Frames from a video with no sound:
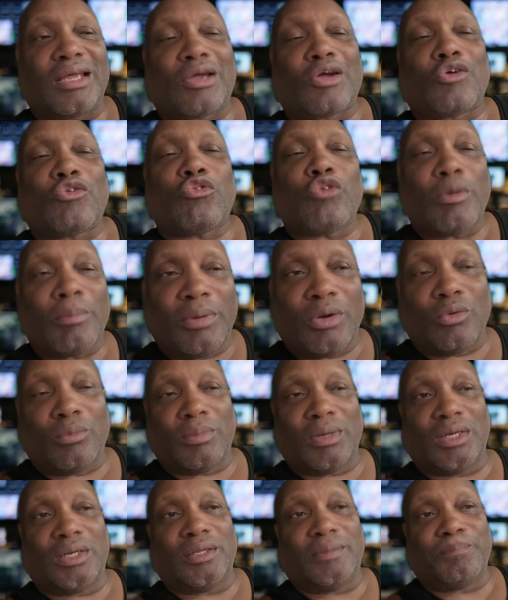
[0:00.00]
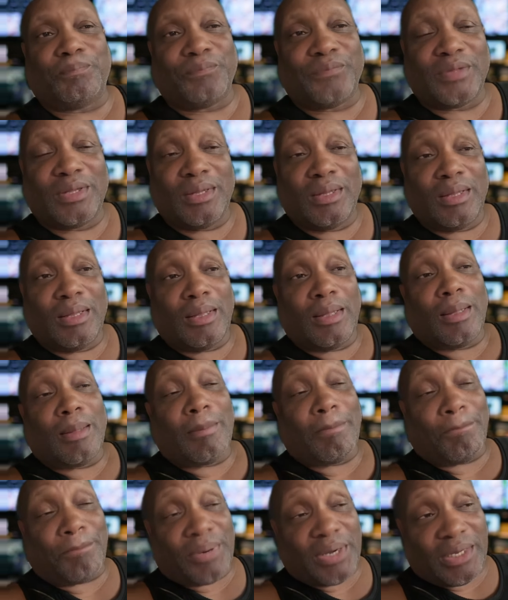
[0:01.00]
criminal money.
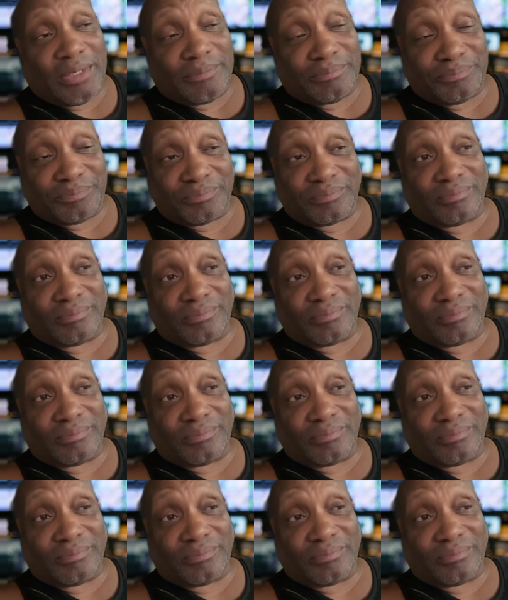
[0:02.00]
But